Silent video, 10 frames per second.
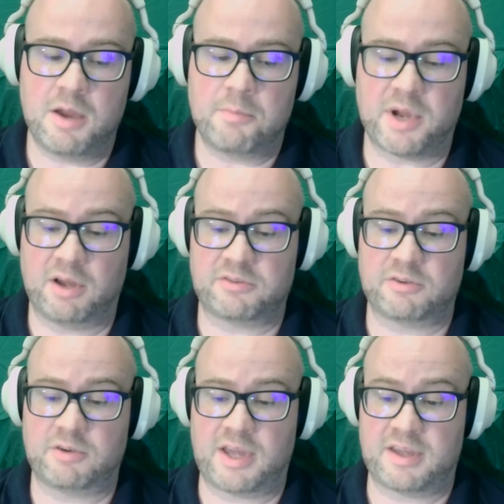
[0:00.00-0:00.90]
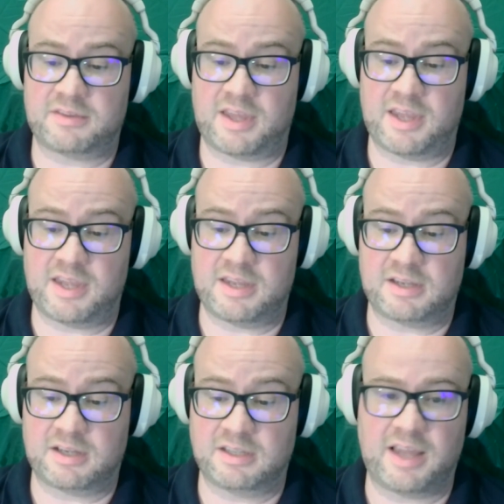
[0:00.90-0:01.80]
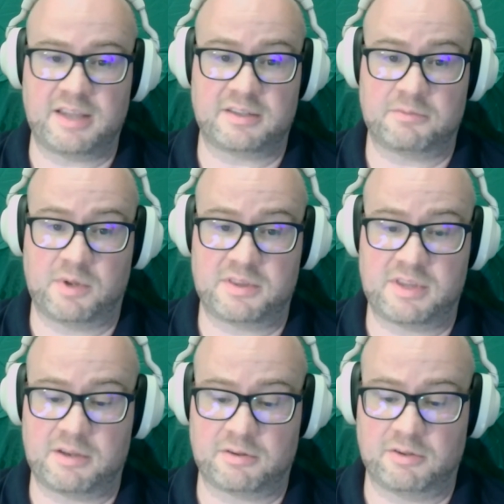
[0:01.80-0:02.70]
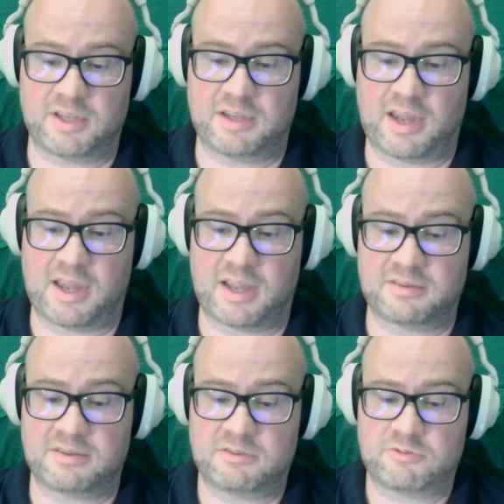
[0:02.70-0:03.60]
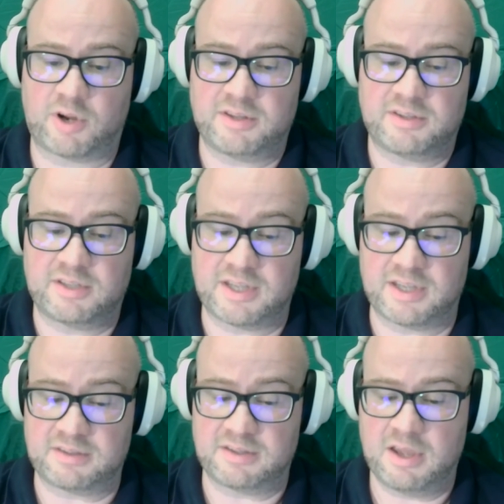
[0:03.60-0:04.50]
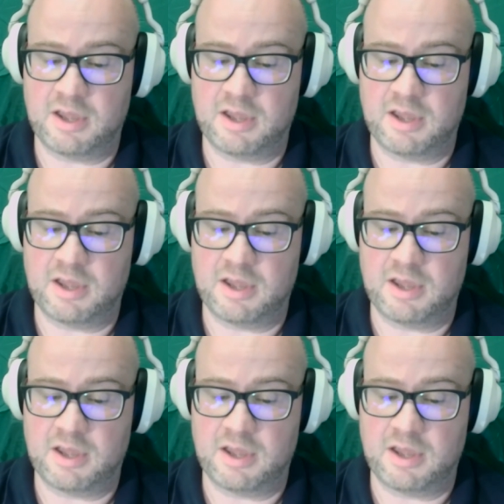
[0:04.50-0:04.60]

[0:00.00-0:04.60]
but also as a client and what they are looking at trying to get